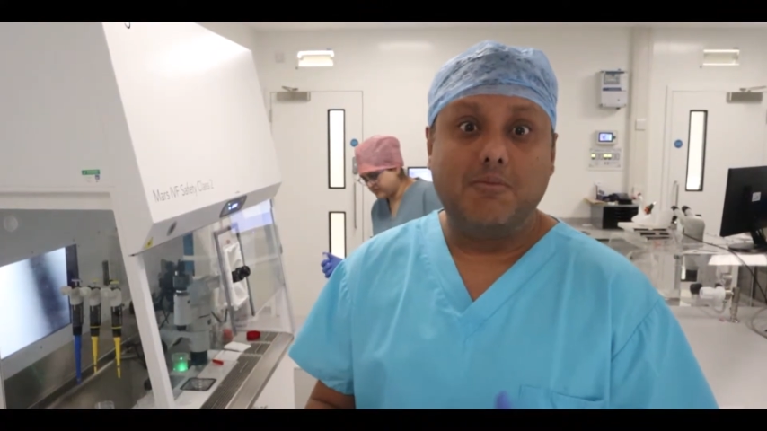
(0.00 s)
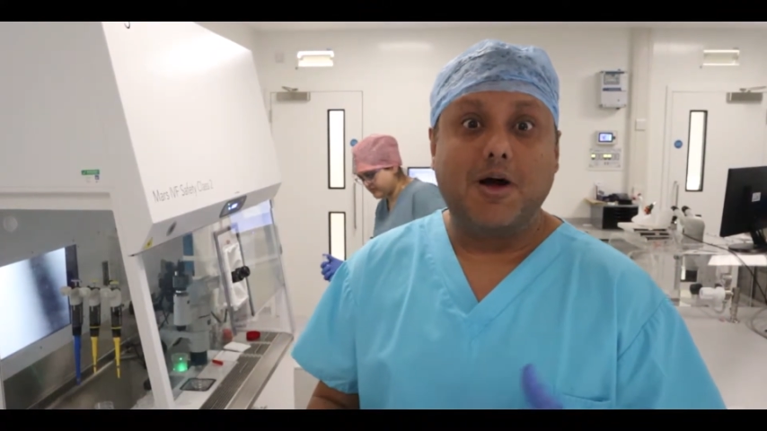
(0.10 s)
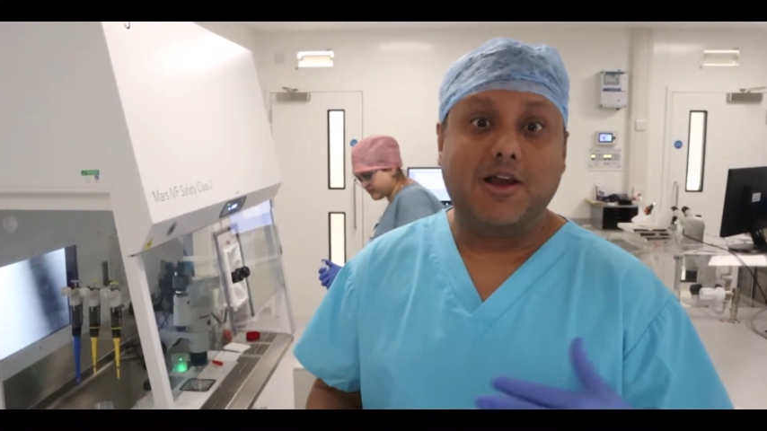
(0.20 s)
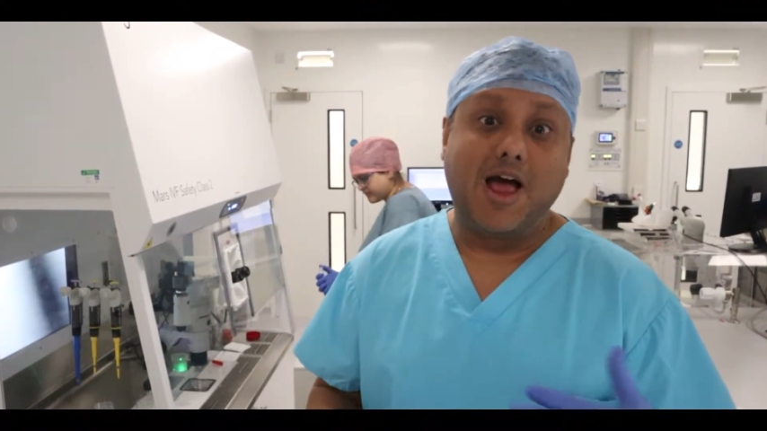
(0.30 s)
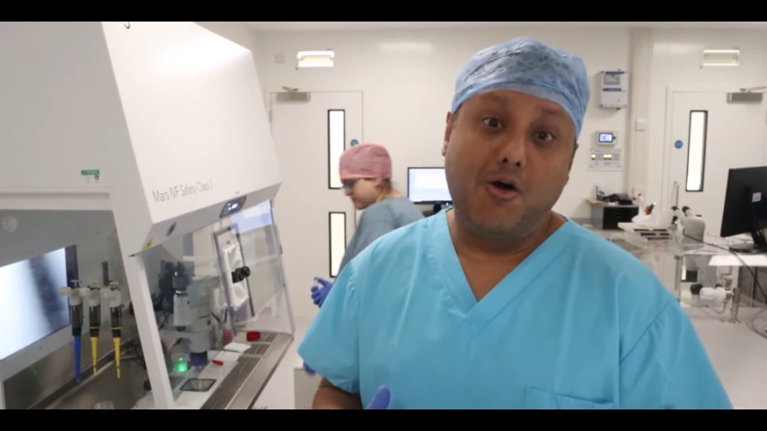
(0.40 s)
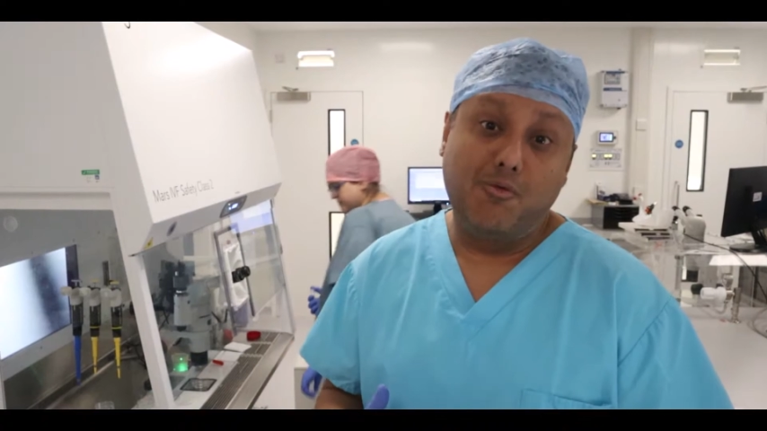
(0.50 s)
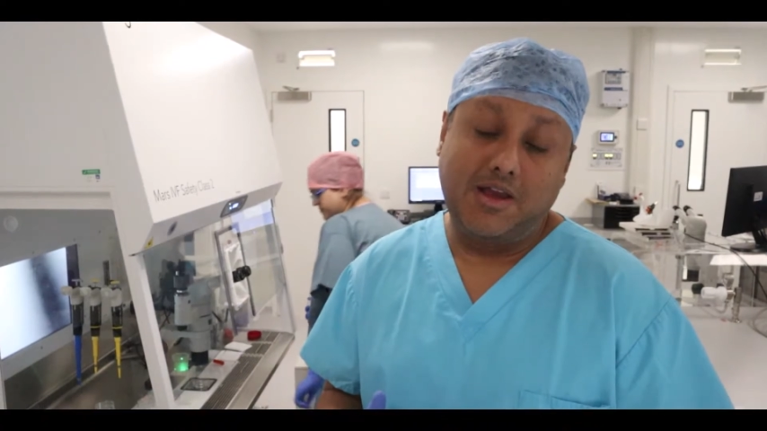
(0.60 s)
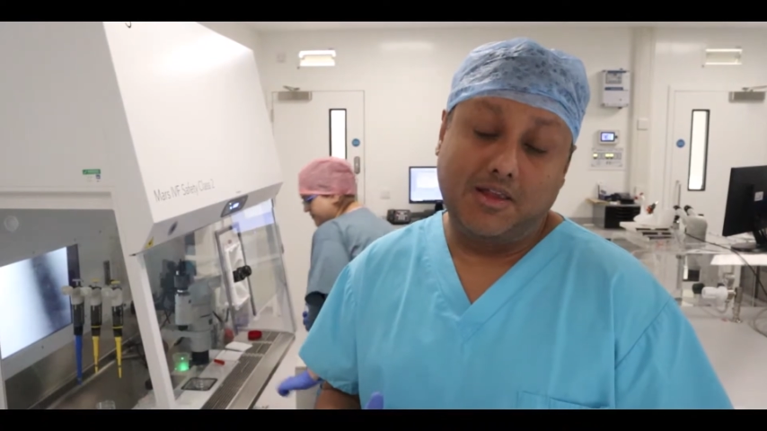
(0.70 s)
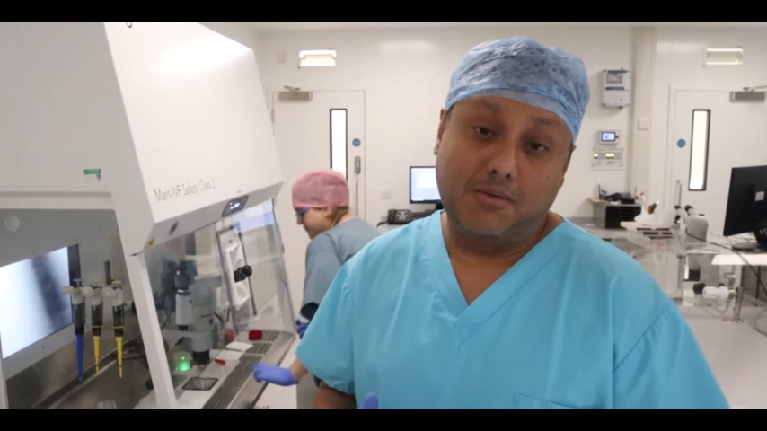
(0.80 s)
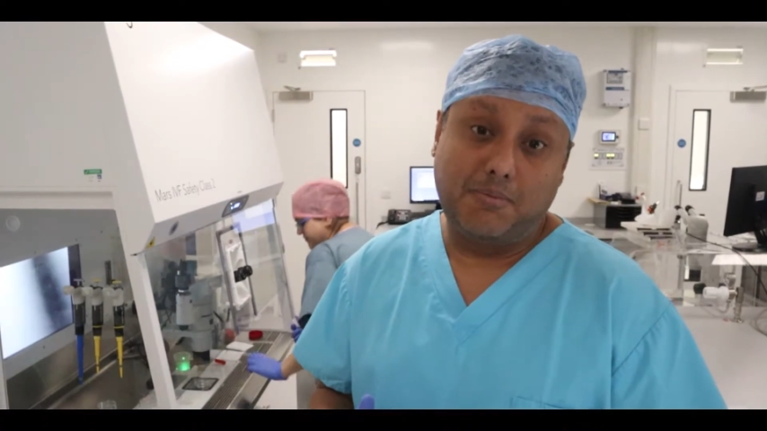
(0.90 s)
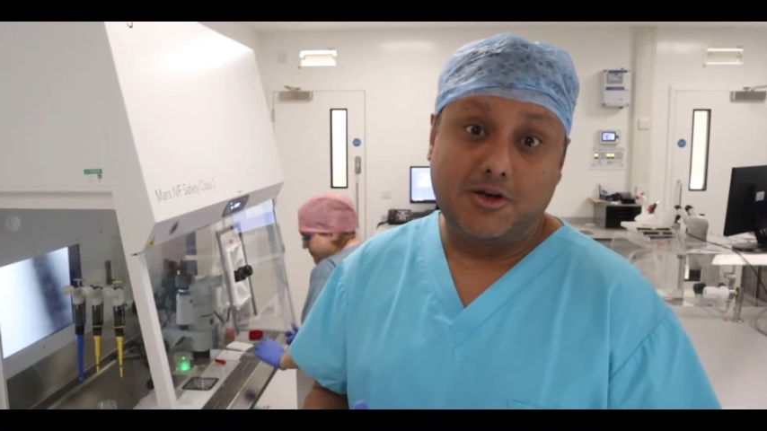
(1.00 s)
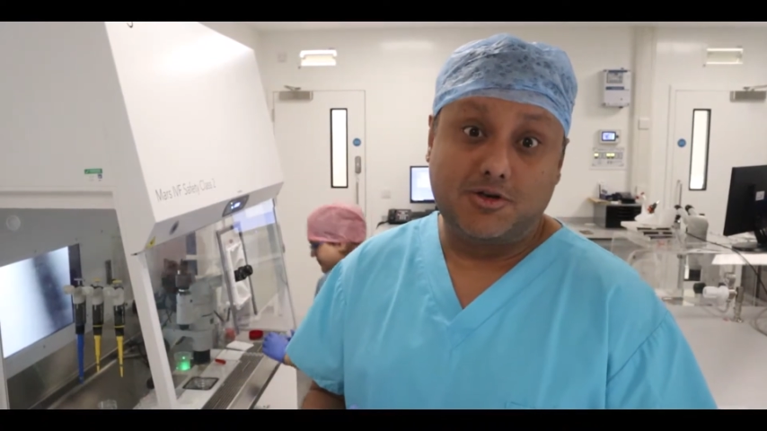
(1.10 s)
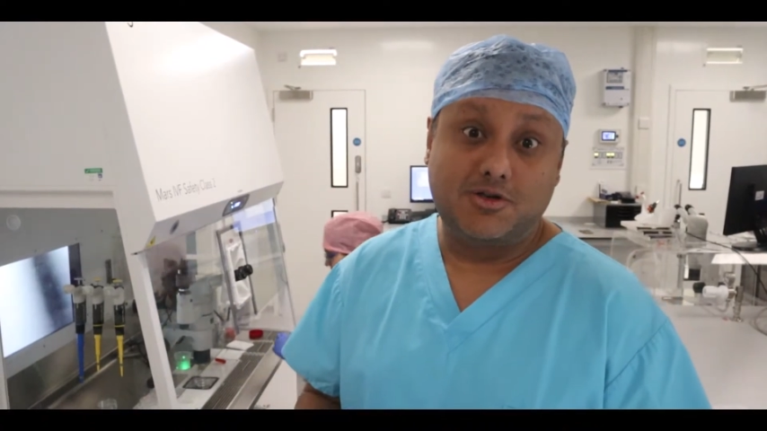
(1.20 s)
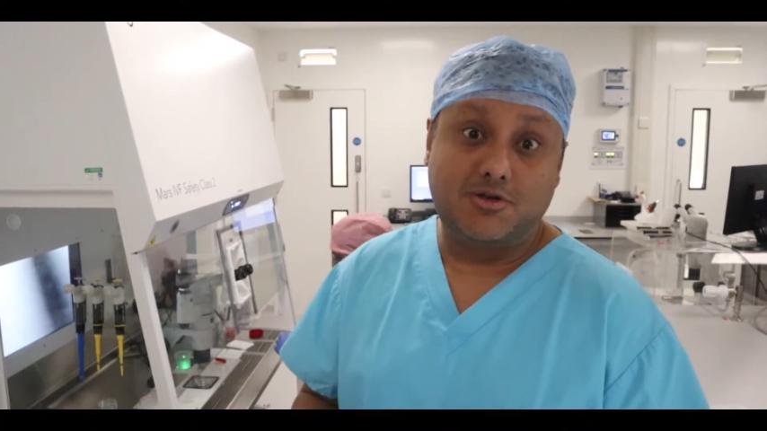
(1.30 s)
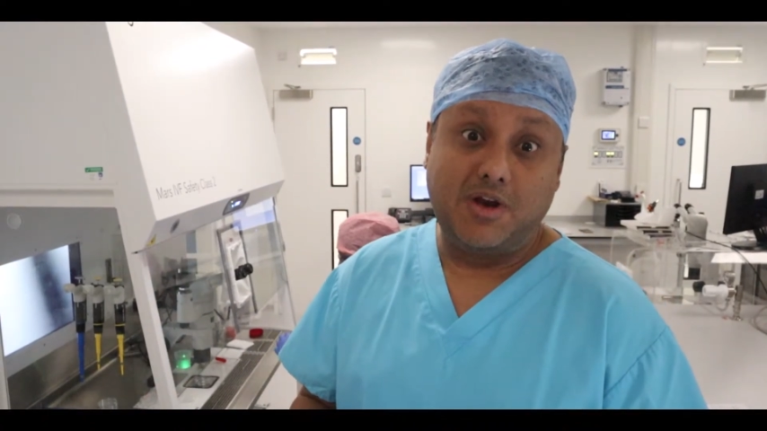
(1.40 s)
about how we get the
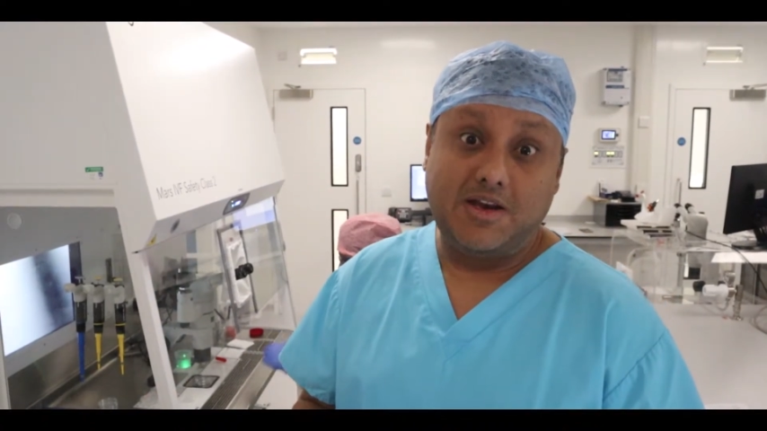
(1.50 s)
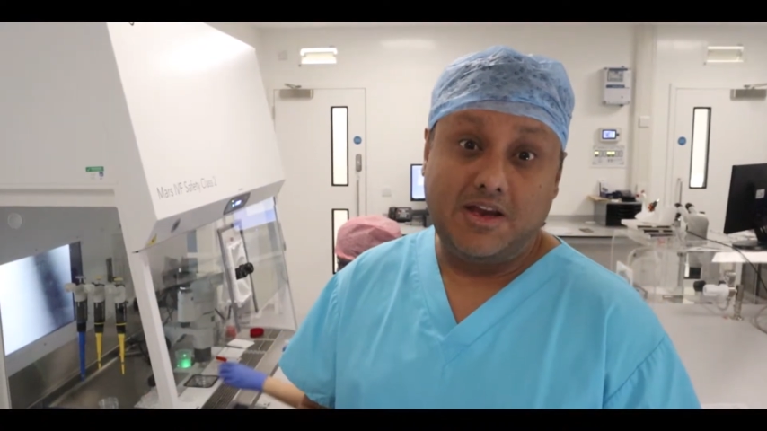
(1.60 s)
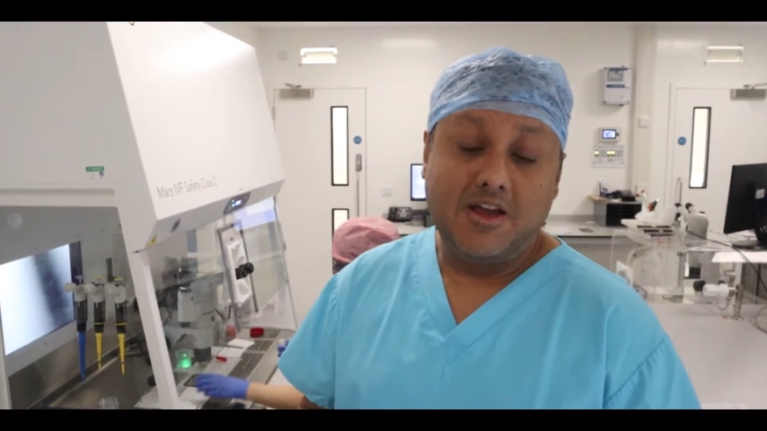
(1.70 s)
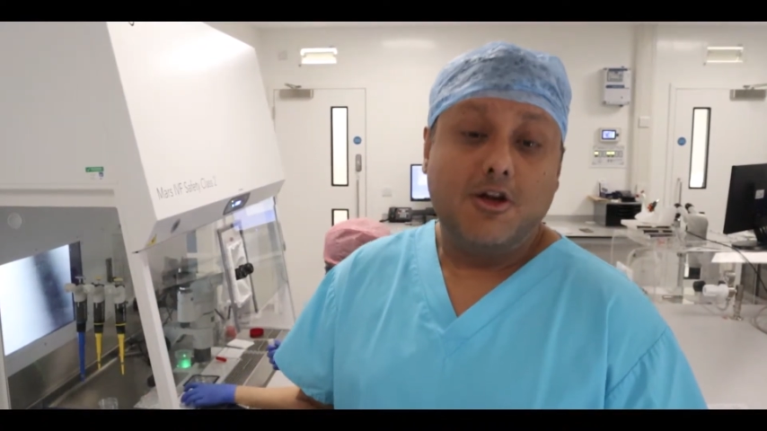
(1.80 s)
patients ready